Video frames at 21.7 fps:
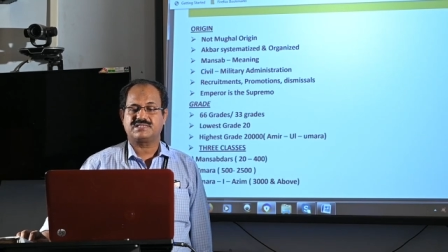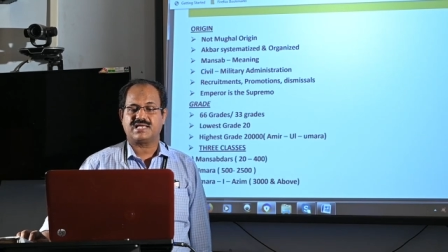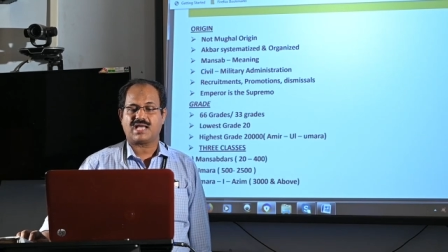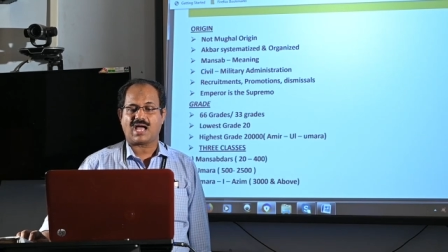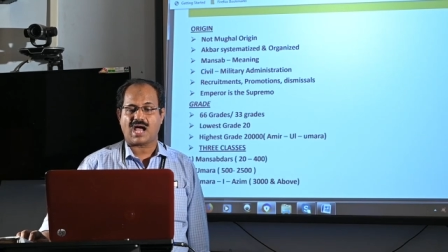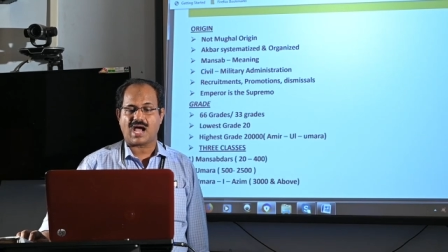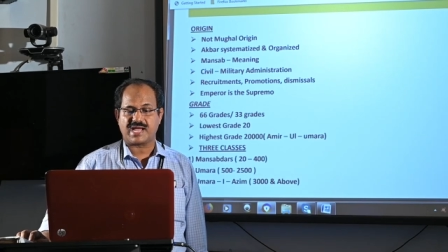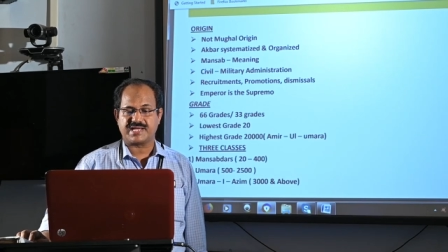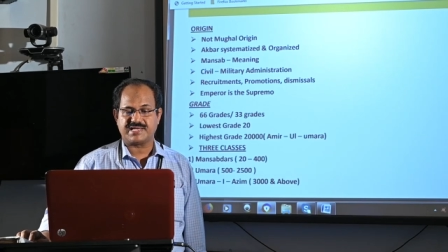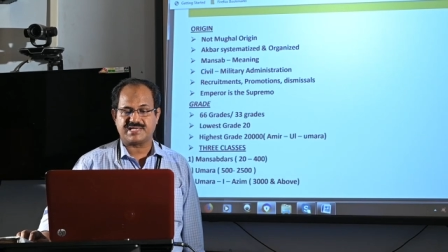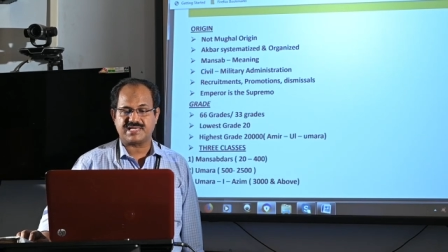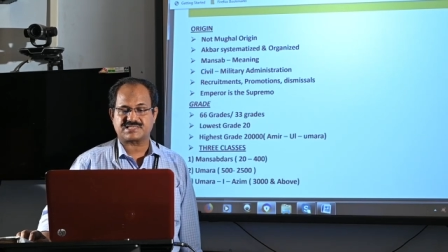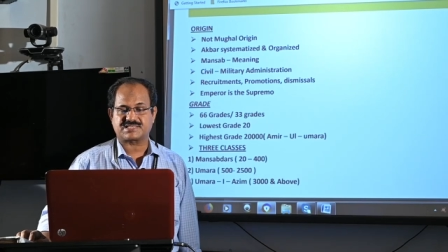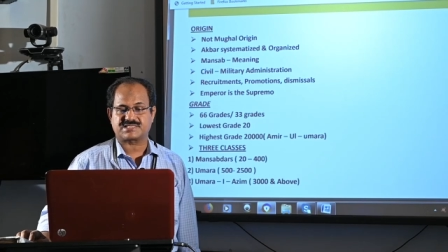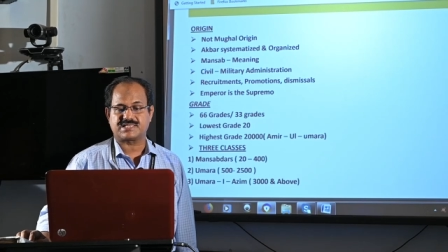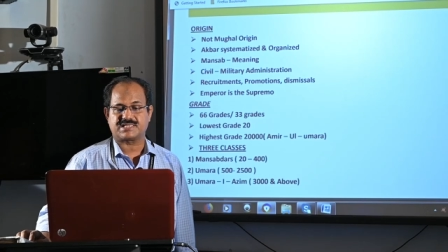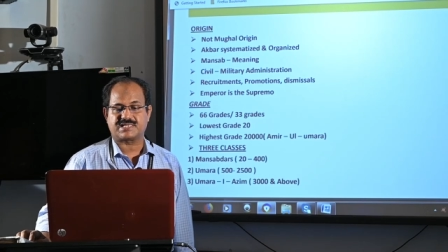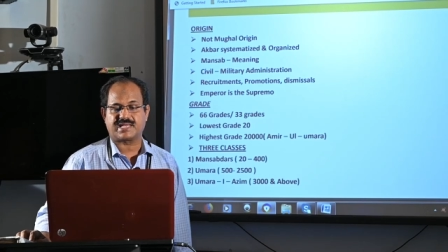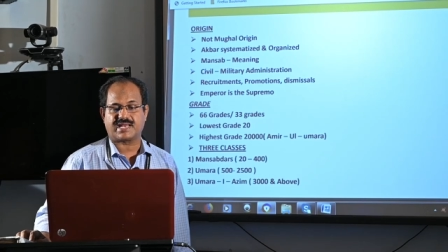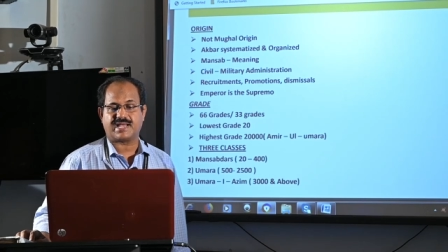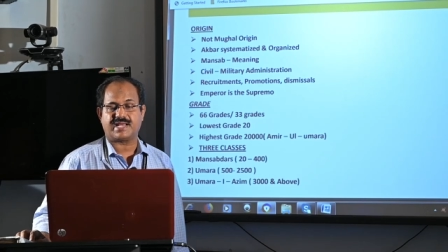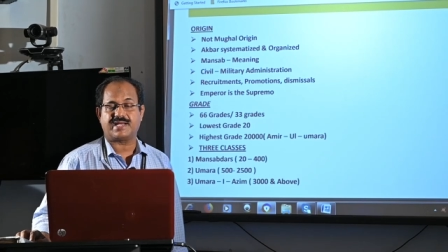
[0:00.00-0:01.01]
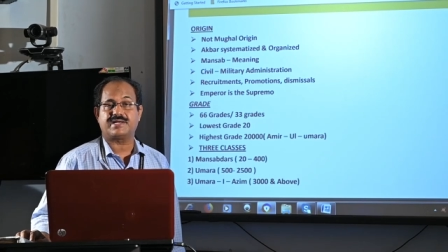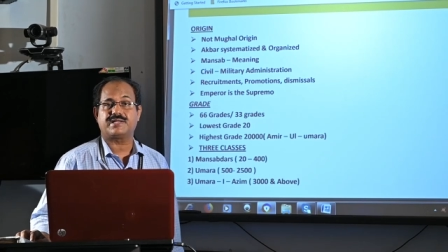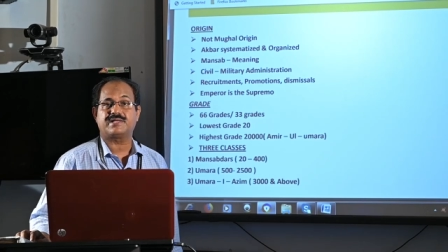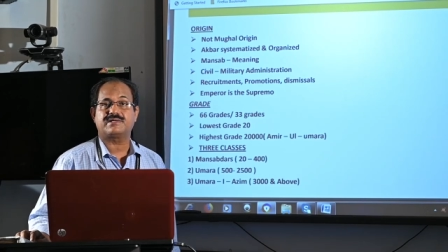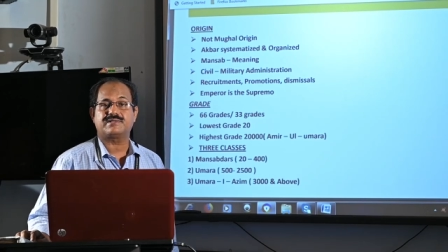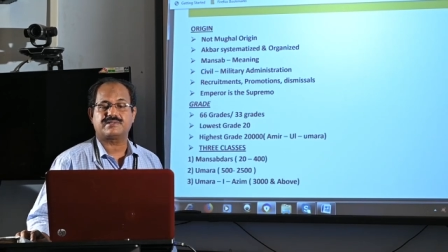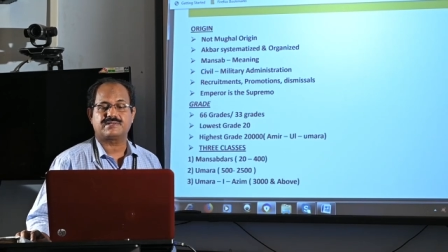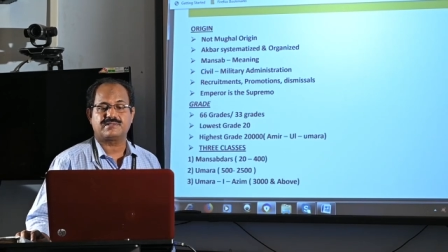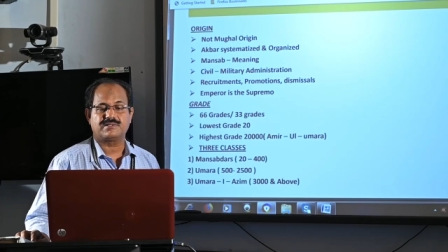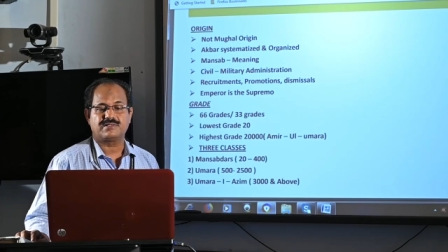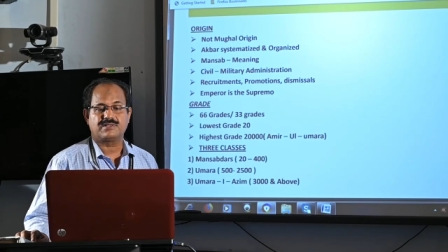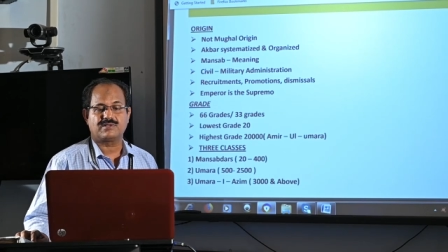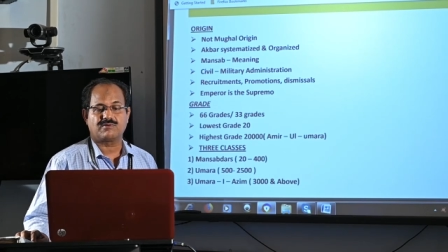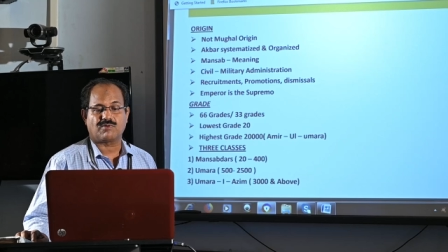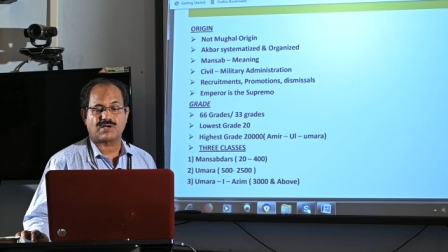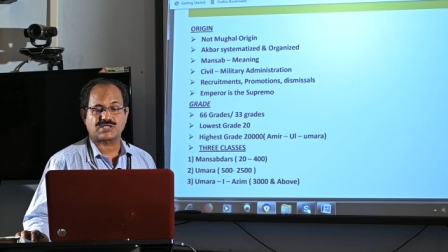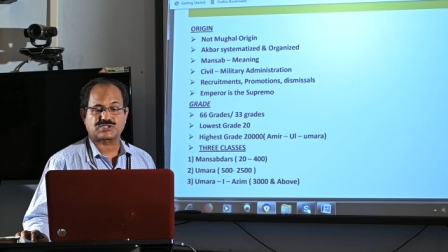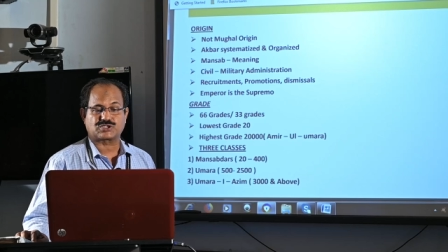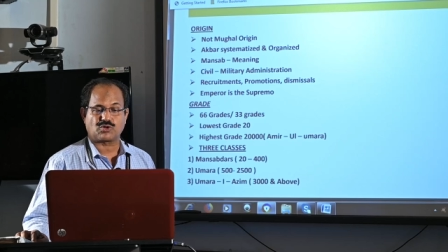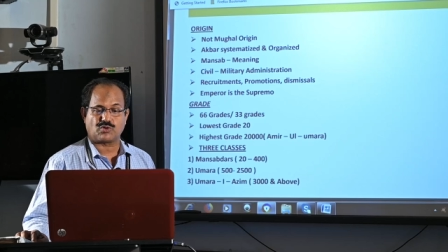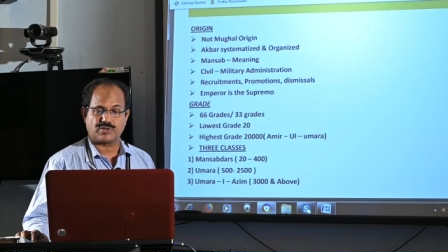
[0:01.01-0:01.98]
the highest grade
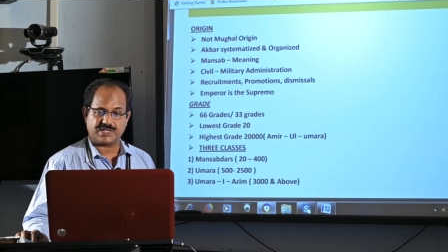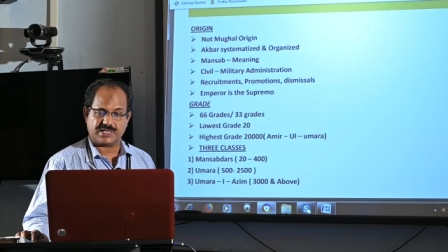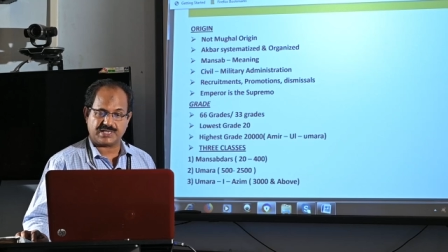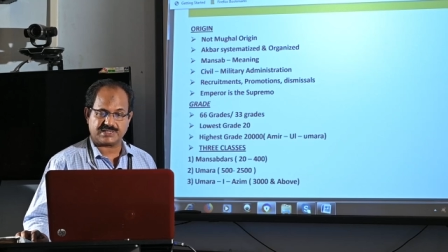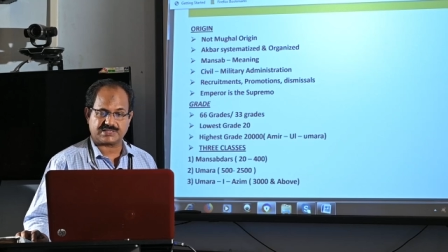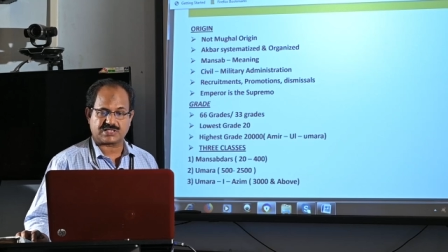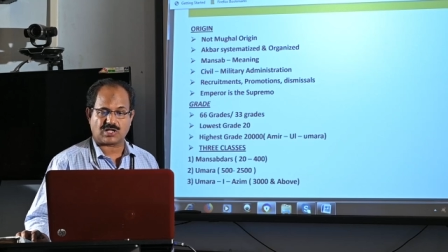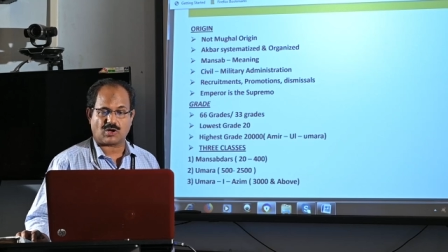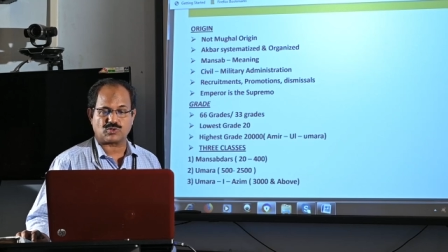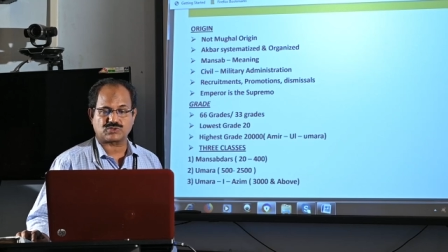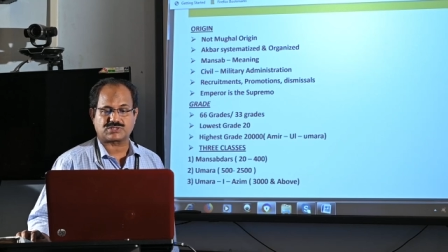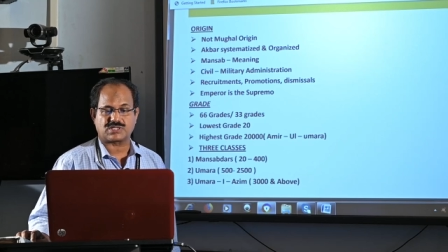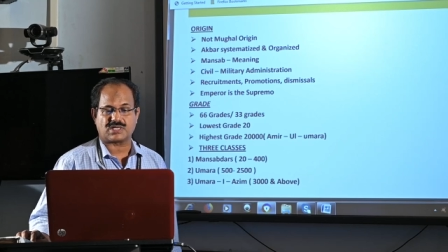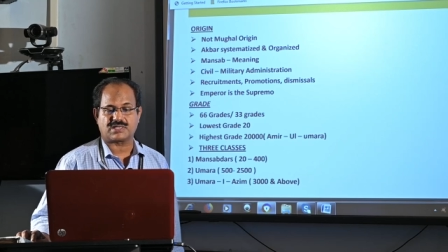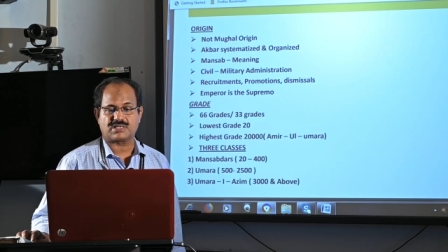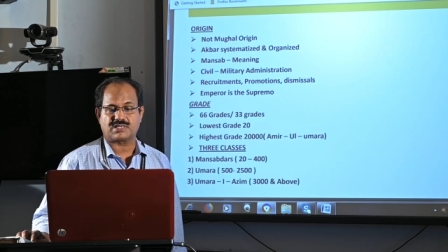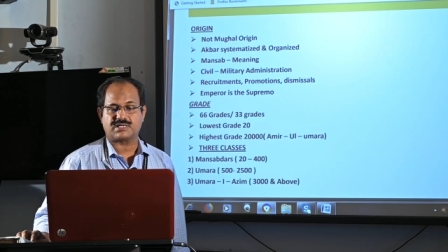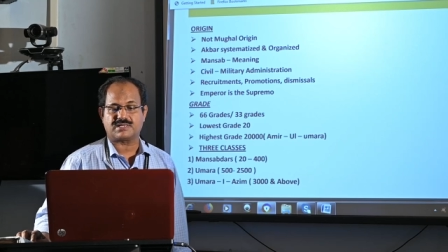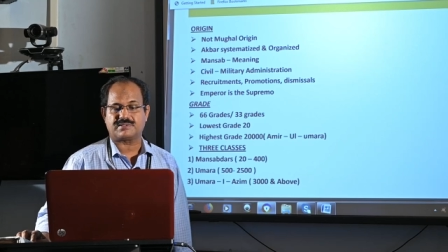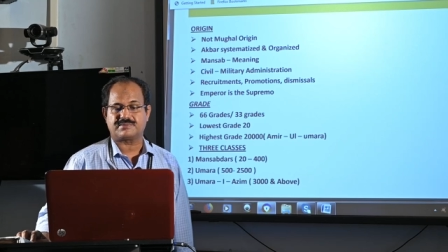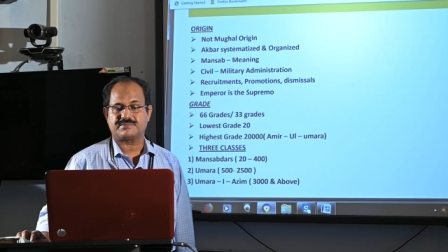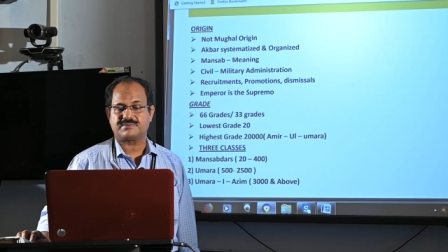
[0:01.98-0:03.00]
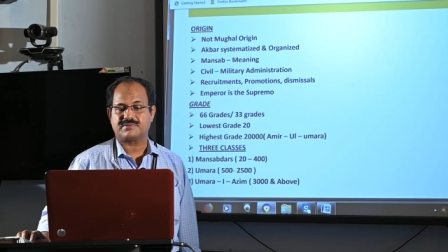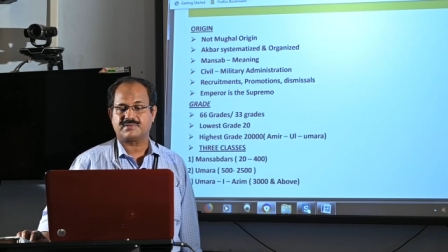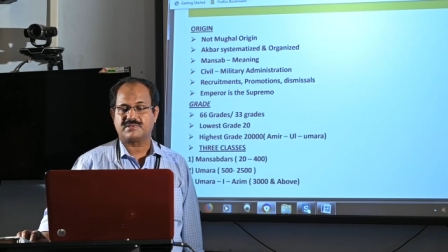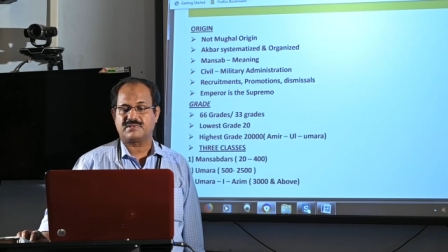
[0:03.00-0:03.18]
was 20,000